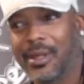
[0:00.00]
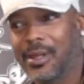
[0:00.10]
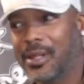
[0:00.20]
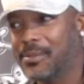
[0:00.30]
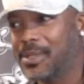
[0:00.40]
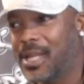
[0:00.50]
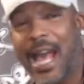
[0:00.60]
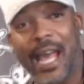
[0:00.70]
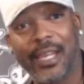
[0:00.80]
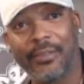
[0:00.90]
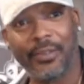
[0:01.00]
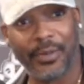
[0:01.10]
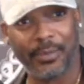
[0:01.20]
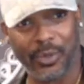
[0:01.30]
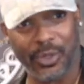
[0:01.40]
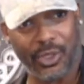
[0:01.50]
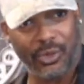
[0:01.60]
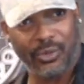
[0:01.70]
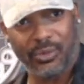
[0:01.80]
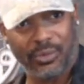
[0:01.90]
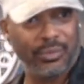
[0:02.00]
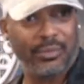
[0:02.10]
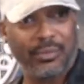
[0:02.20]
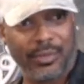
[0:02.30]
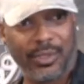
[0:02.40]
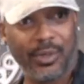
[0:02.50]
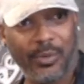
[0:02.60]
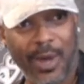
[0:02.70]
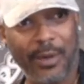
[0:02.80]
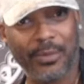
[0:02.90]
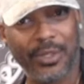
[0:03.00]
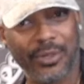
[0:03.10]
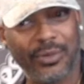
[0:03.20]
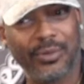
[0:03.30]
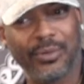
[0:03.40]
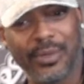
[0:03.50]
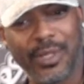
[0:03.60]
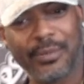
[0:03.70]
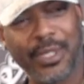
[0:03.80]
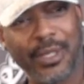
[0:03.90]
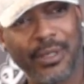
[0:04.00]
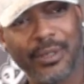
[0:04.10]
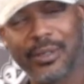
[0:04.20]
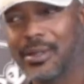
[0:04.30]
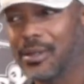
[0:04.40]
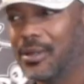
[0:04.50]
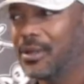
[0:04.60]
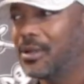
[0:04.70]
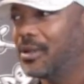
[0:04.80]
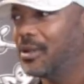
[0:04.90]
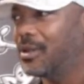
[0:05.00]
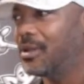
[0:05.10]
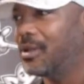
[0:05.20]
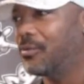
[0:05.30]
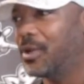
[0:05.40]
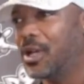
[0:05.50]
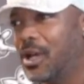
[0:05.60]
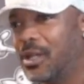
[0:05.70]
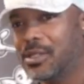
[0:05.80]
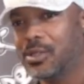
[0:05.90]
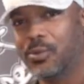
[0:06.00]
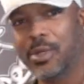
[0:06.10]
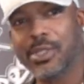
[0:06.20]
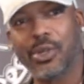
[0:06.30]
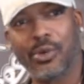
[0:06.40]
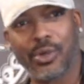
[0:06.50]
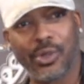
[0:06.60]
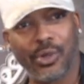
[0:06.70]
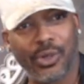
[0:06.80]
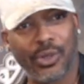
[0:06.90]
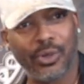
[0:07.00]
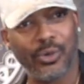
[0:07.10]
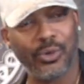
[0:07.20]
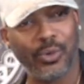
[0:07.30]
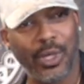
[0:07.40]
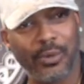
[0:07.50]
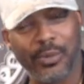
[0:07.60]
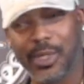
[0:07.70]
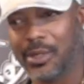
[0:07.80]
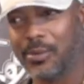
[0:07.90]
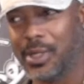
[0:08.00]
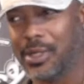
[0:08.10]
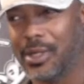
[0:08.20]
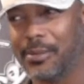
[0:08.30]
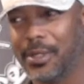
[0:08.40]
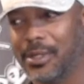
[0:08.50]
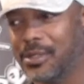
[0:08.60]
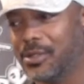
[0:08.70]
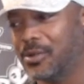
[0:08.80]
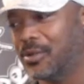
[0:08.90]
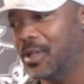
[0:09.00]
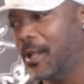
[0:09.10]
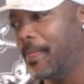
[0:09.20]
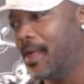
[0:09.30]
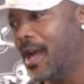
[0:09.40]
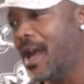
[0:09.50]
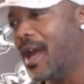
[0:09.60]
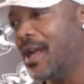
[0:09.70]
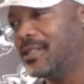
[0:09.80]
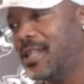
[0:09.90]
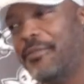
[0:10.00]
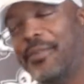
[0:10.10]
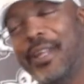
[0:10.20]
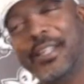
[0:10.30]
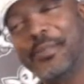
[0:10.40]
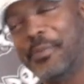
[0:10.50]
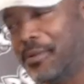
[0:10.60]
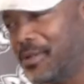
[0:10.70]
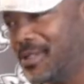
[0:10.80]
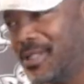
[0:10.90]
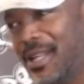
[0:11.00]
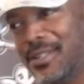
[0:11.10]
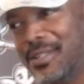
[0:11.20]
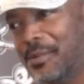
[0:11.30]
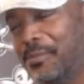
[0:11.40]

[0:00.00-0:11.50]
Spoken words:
You know what I'm saying? I never flipped on you, so why would you know what I'm saying? Regardless to what's going on or who, what, when, and what, you know what I mean? So I definitely experienced that shit.